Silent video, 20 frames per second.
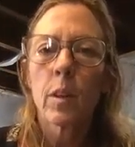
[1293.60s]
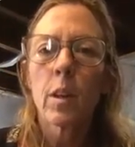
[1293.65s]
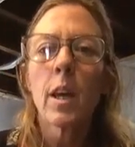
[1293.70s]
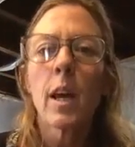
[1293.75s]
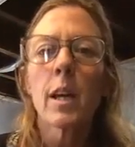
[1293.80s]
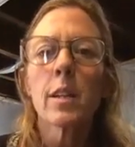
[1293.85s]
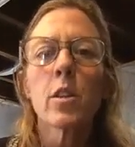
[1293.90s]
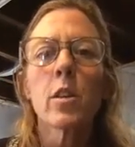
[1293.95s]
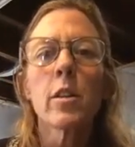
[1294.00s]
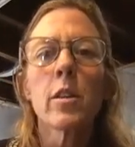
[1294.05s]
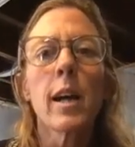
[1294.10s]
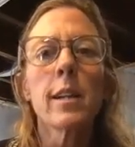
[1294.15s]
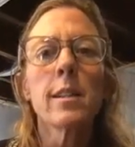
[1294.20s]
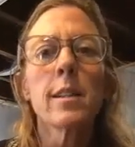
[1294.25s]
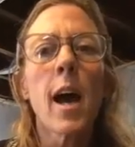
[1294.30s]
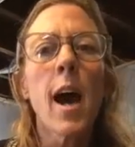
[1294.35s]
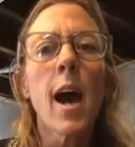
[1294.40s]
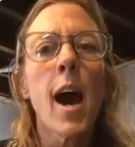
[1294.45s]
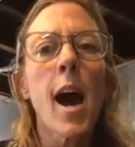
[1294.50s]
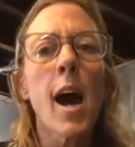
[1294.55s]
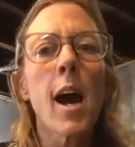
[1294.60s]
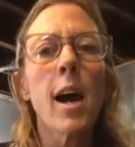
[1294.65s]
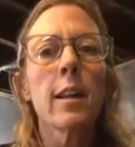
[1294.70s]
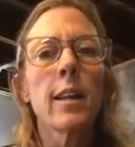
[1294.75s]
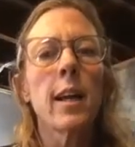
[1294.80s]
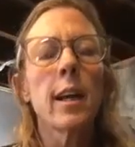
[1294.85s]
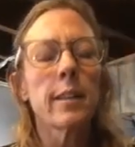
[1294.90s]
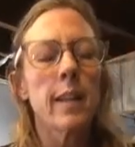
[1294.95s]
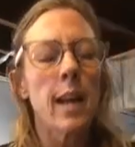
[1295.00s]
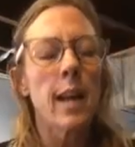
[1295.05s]
yeah, so that's a hot,
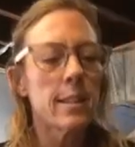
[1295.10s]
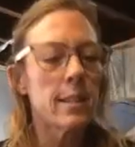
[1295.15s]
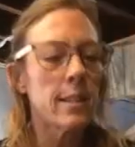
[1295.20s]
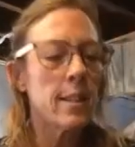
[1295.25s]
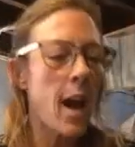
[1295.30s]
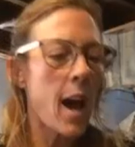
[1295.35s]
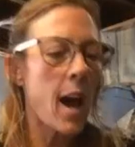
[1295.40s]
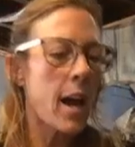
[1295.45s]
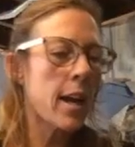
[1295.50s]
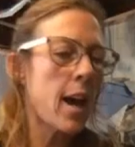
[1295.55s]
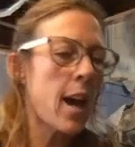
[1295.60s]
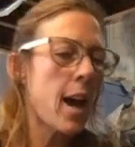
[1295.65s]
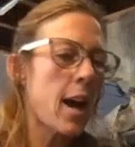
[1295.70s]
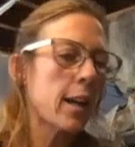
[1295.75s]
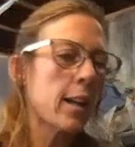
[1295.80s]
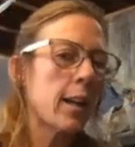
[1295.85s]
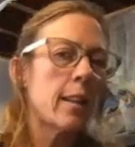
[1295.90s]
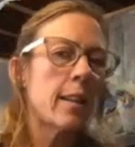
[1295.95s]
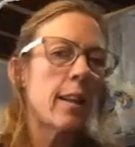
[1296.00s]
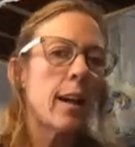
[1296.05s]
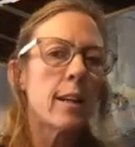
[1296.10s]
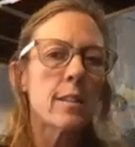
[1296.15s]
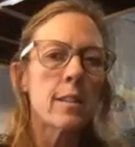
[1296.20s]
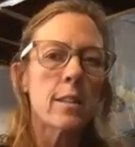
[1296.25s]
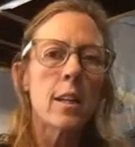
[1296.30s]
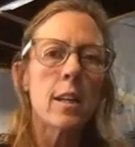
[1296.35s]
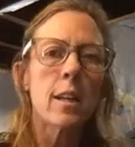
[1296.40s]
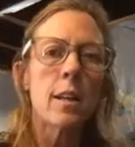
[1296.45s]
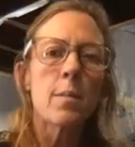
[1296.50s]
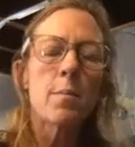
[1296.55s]
like that's not a hake. That's
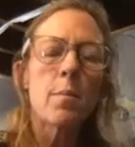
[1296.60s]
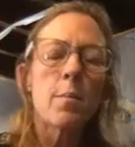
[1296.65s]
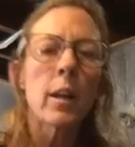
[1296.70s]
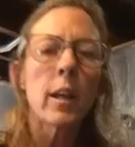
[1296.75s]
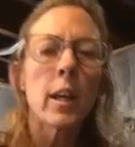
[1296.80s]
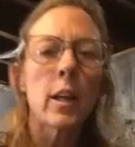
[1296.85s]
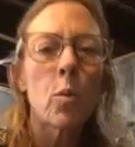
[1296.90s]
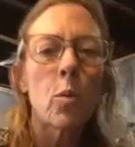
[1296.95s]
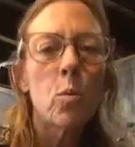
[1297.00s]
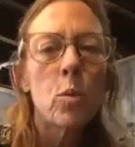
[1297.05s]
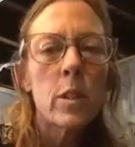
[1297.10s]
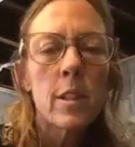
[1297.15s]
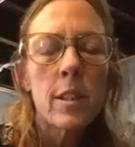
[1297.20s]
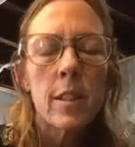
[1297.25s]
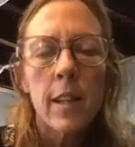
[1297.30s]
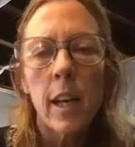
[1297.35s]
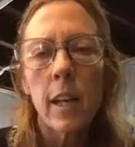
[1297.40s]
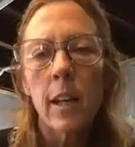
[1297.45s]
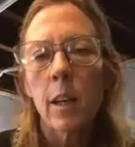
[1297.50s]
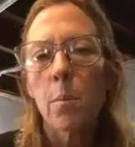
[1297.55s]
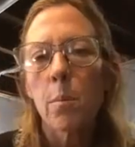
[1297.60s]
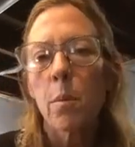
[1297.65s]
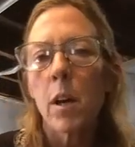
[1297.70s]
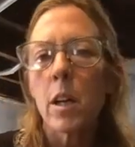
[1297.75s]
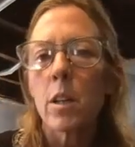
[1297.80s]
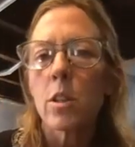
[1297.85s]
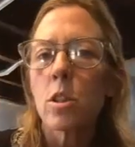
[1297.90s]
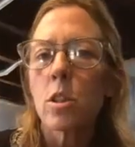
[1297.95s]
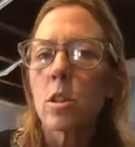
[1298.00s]
like a wood staining brush.